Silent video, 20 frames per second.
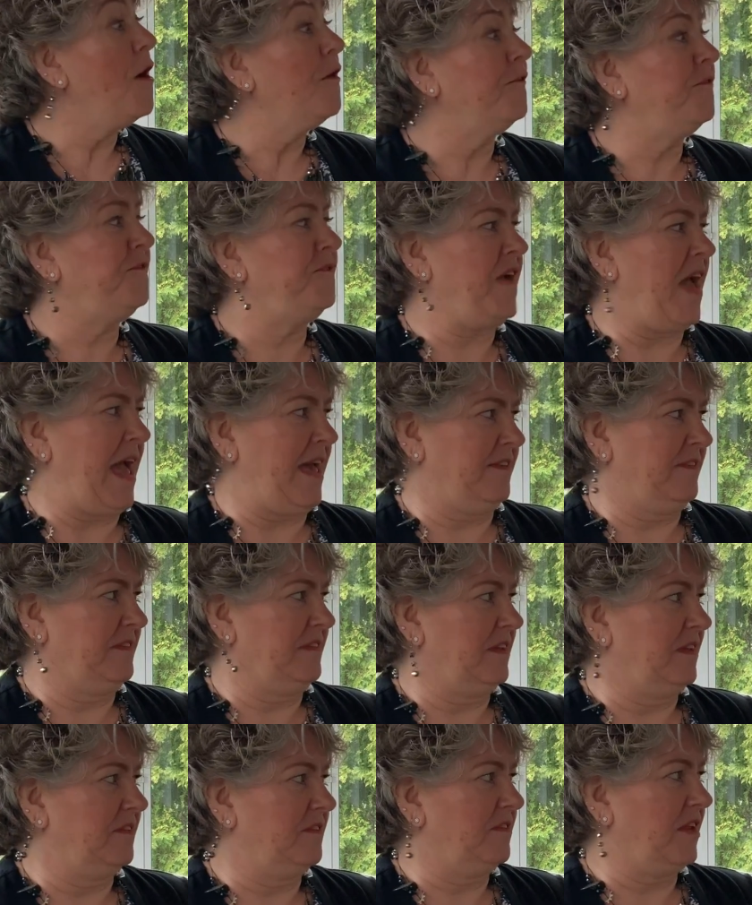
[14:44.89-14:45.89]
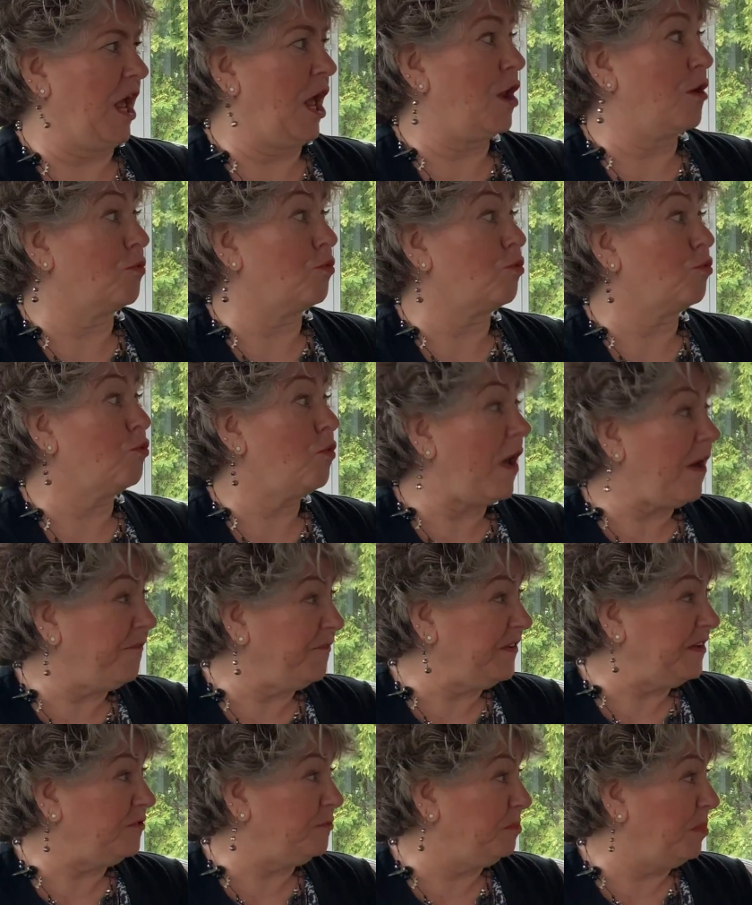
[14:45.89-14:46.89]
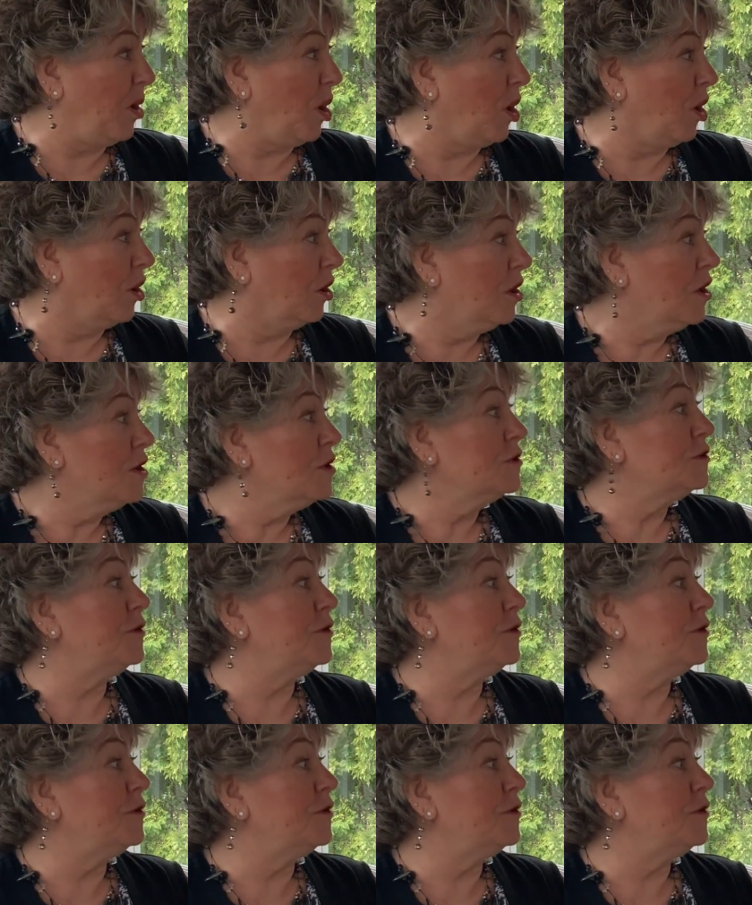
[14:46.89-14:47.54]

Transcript: fastest, and roughest bull